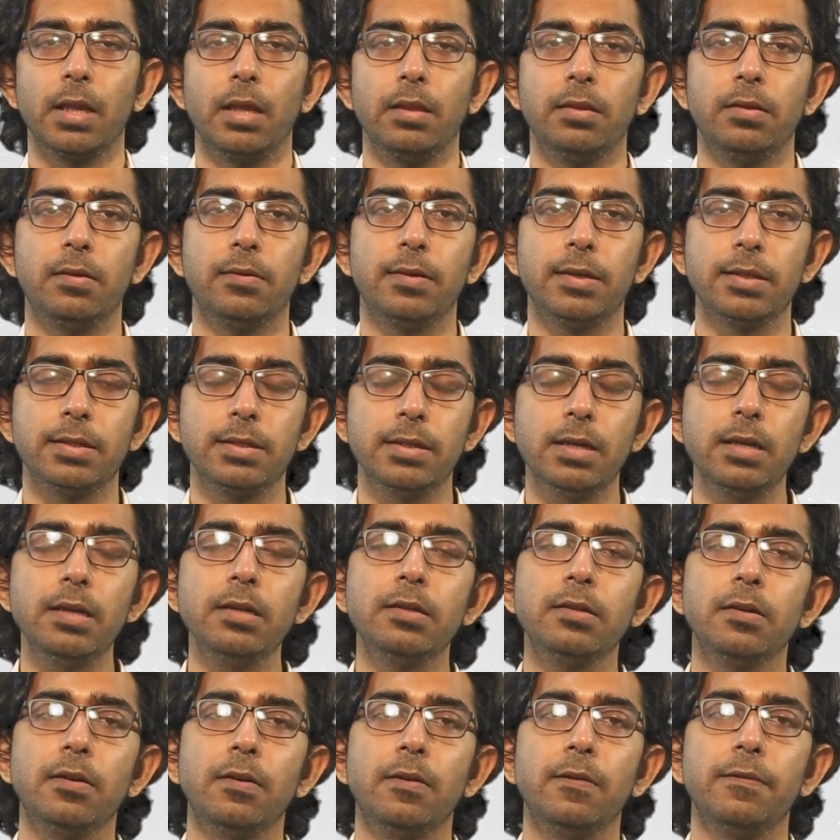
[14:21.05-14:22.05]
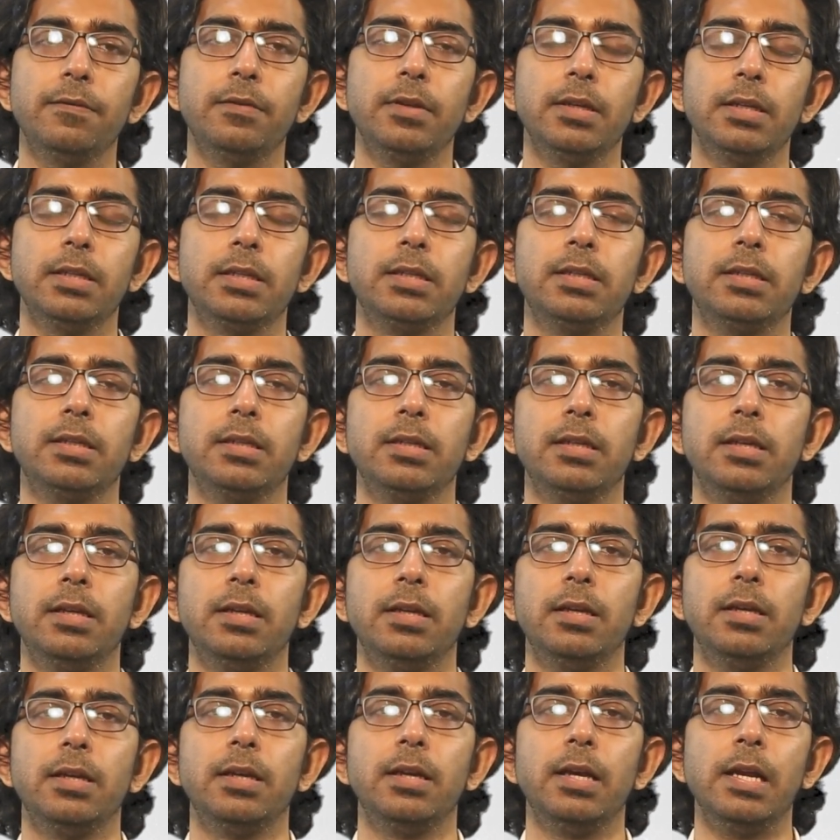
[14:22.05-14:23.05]
The result of this
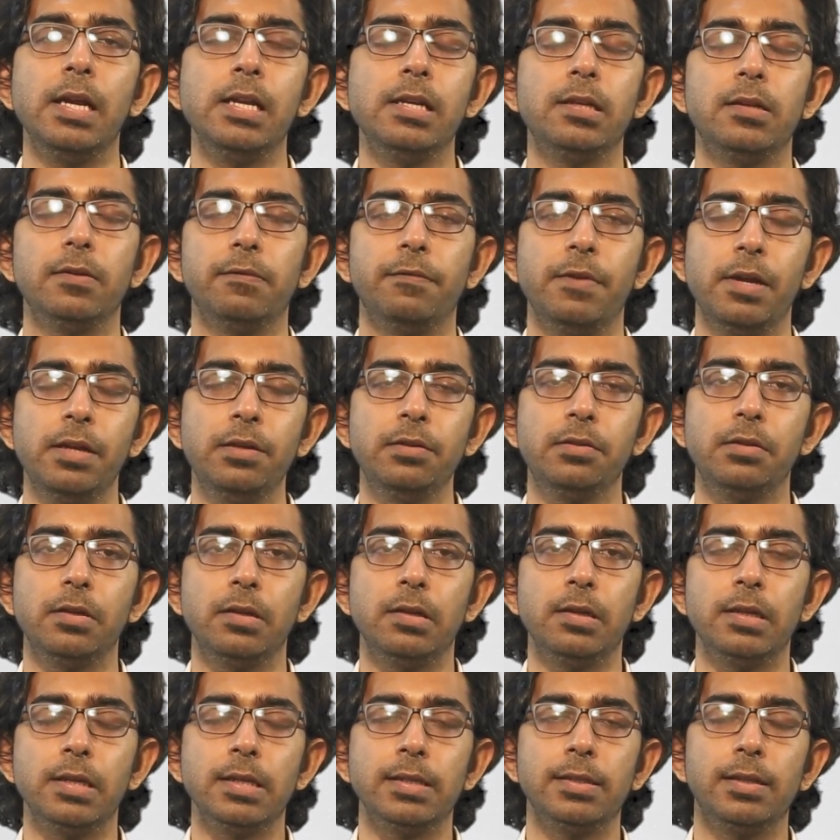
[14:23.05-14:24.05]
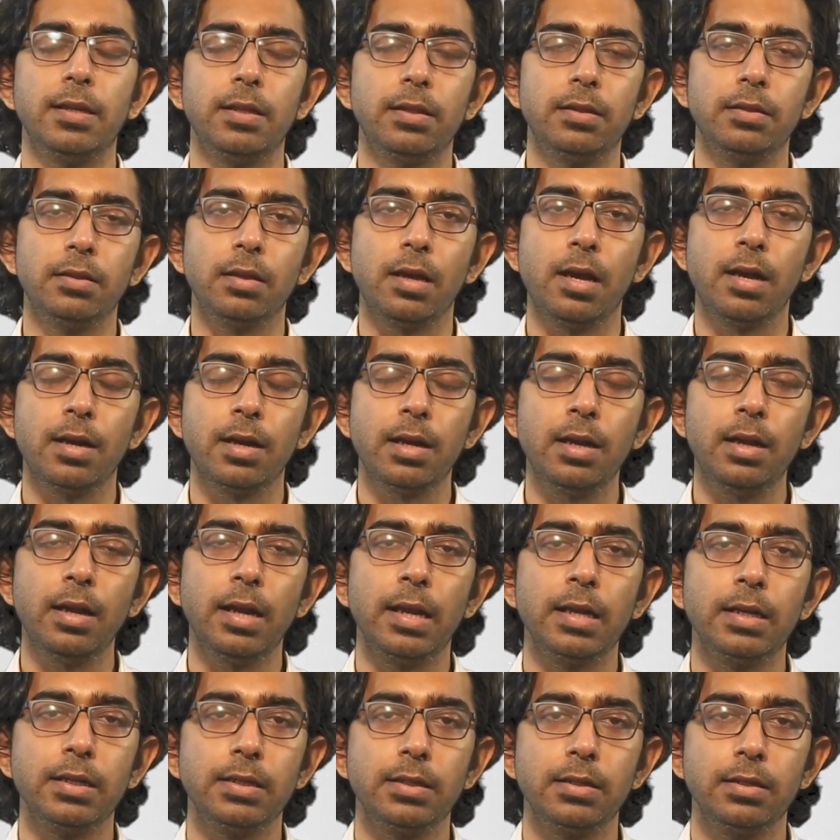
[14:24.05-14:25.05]
intervention is that Tara
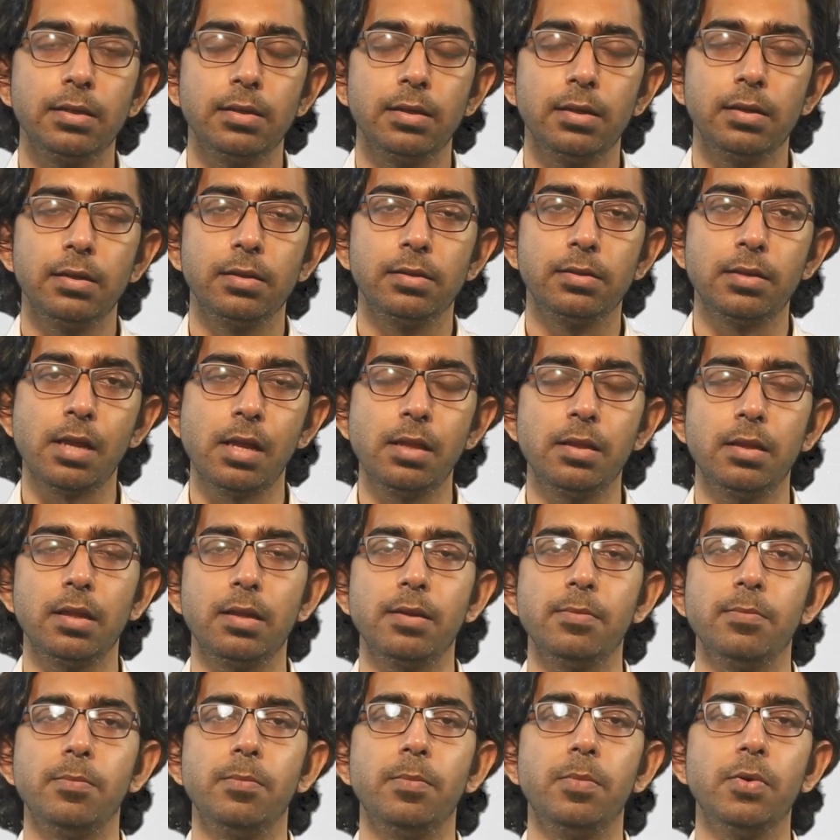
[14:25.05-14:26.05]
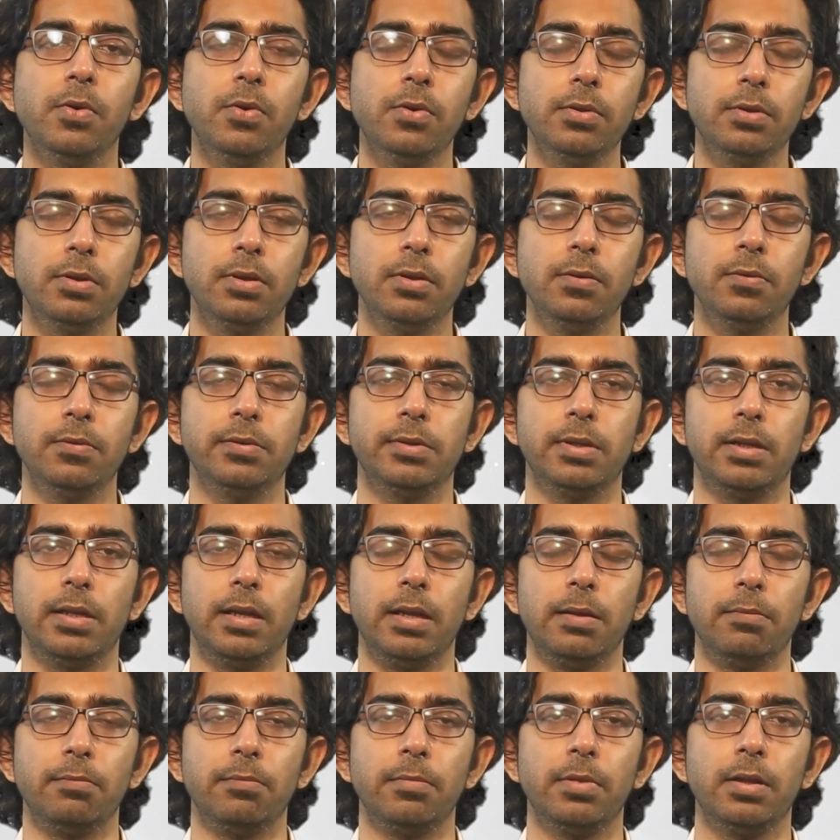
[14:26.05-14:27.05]
and Chandan both lose a
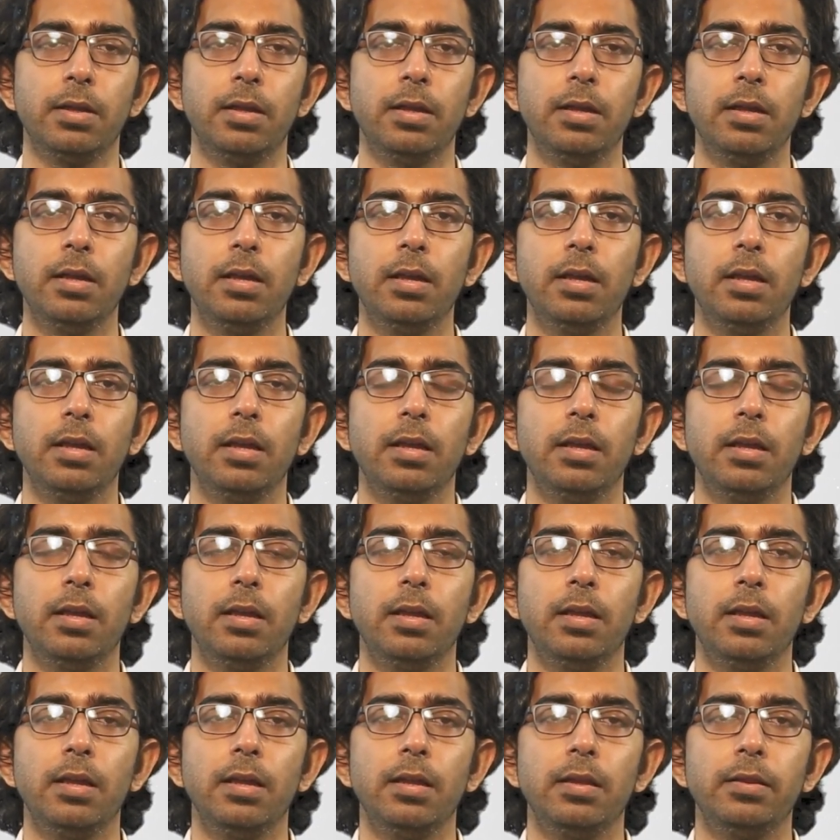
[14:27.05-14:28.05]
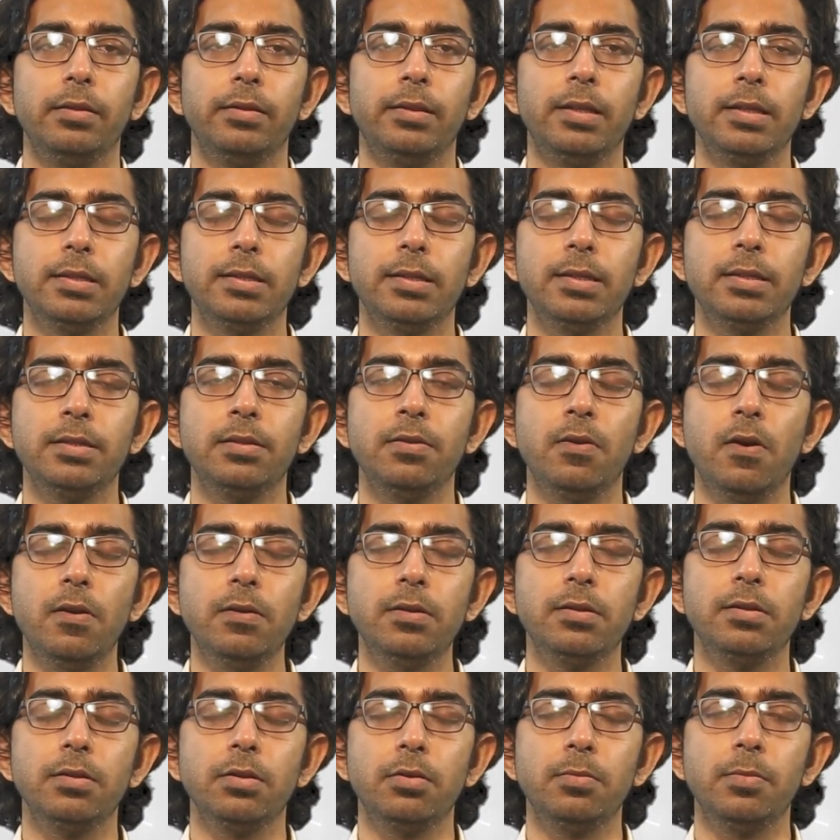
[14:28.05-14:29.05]
limb. This is
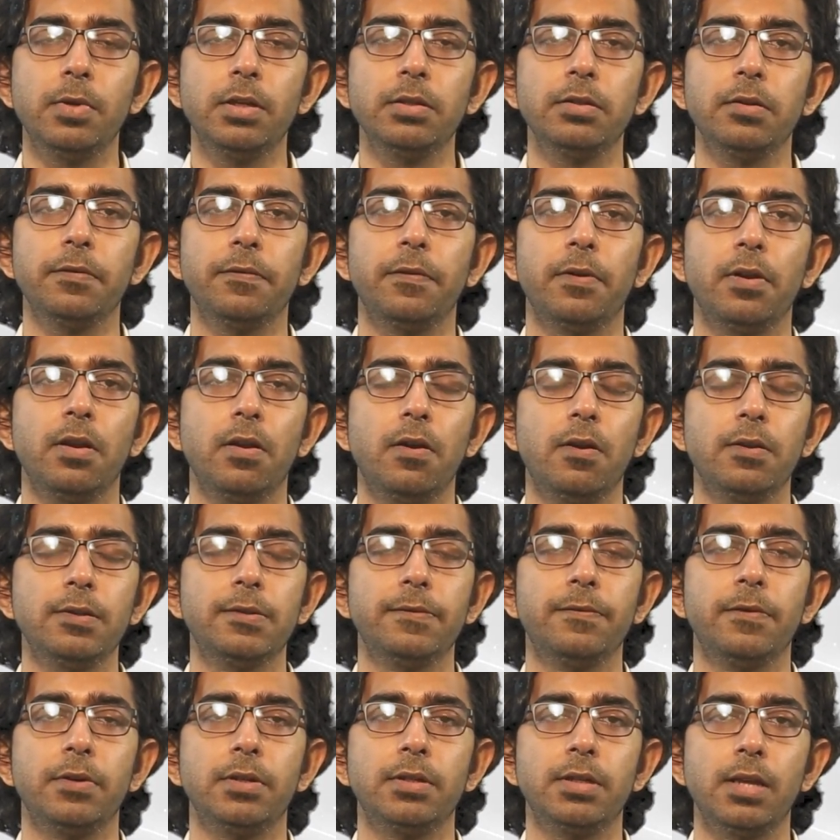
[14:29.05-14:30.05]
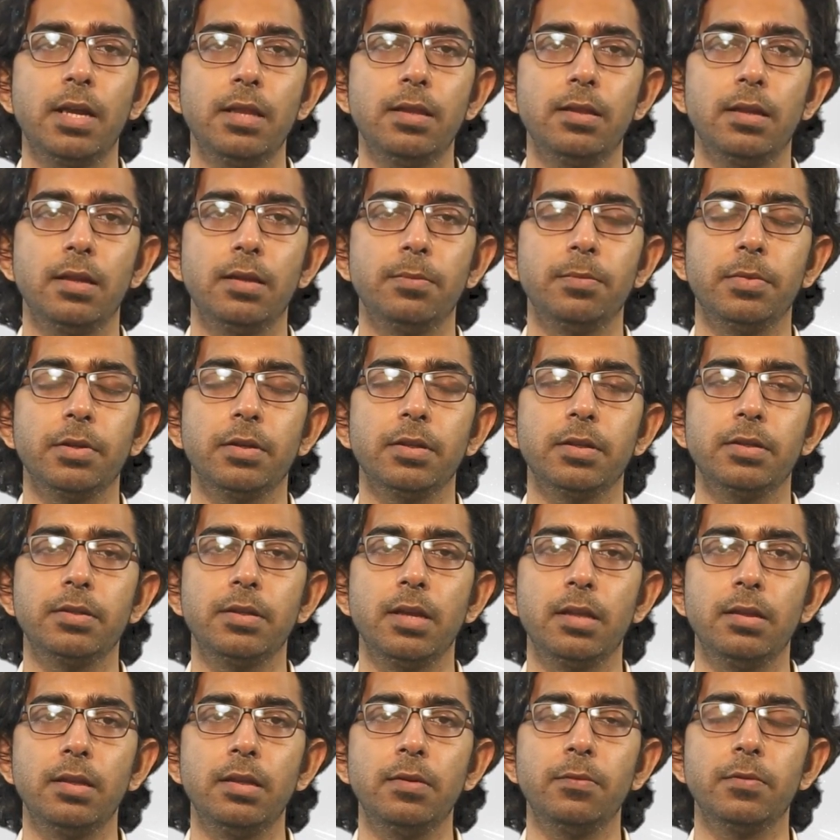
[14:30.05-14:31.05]
not so much of a loss for Chandan because
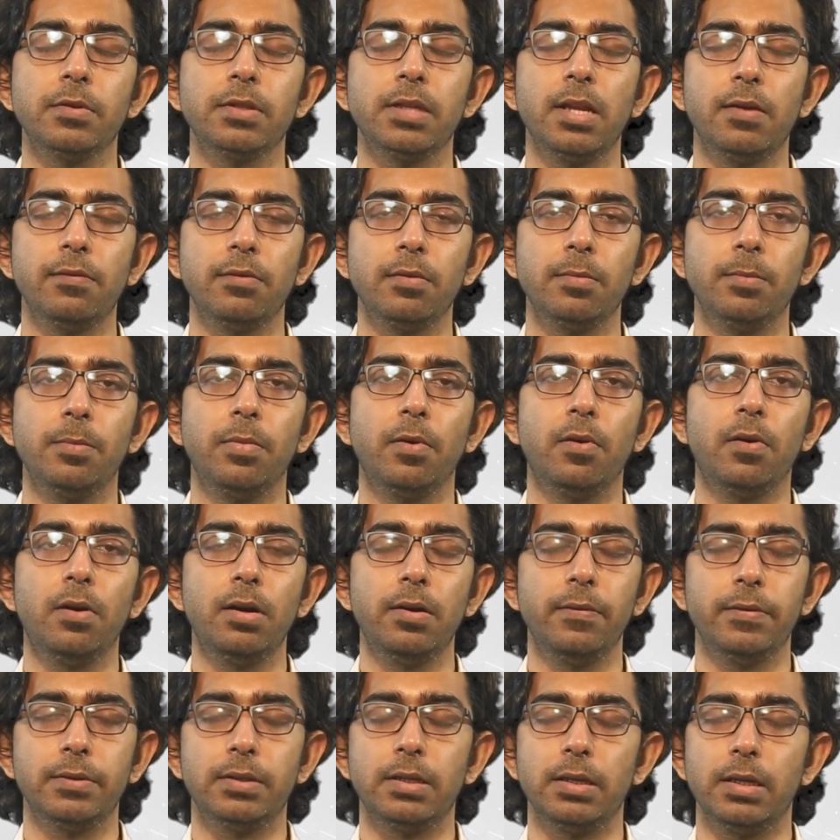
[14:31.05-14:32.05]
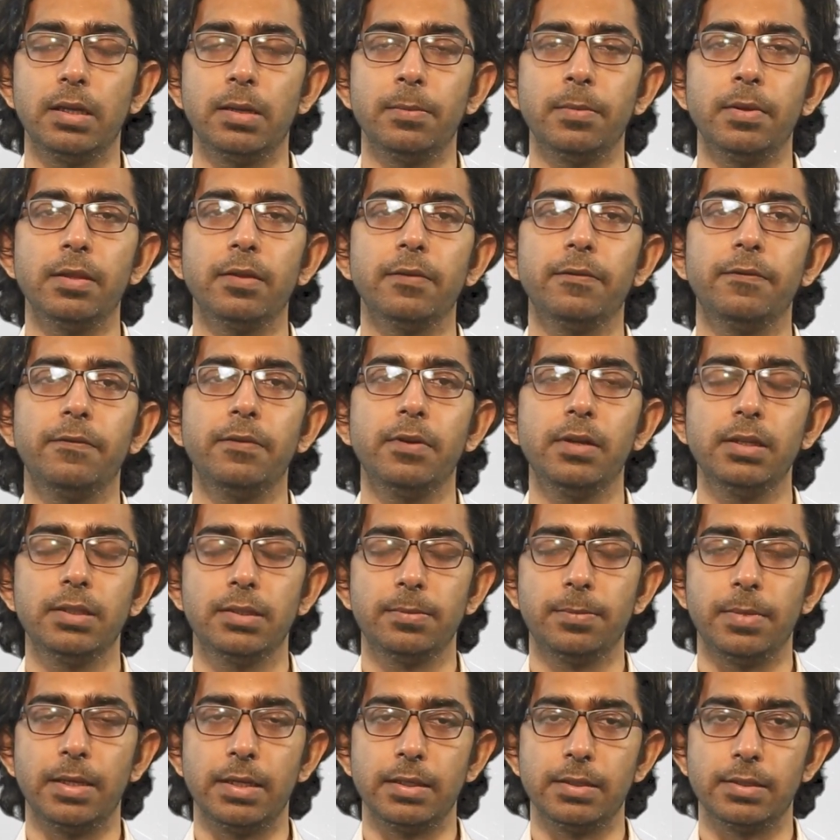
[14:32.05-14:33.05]
Chandan was never born with a limb in the
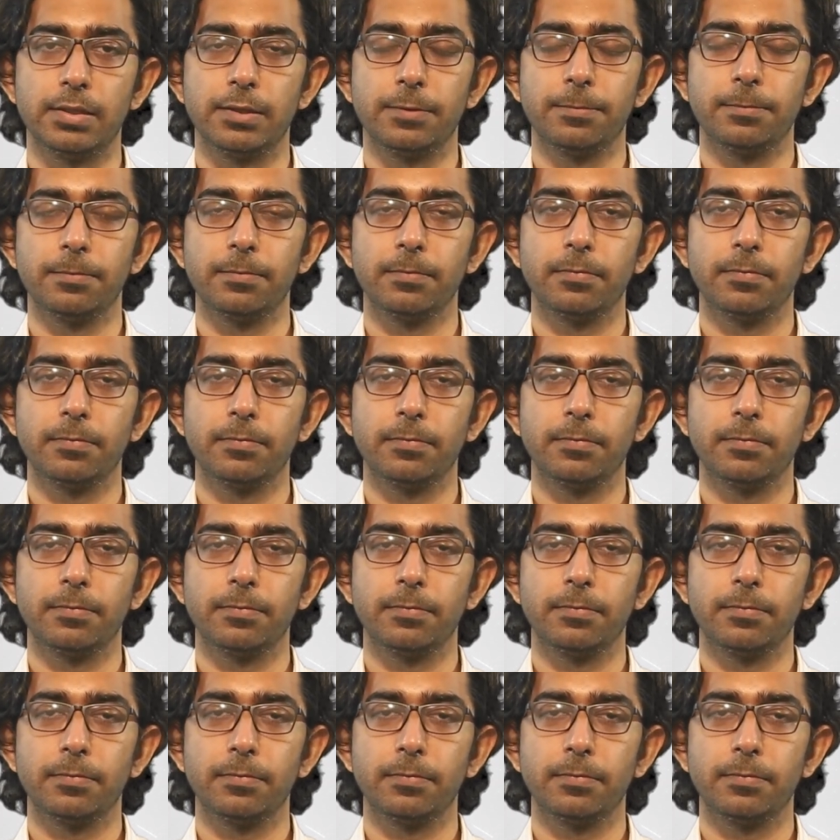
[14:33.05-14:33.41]
first place.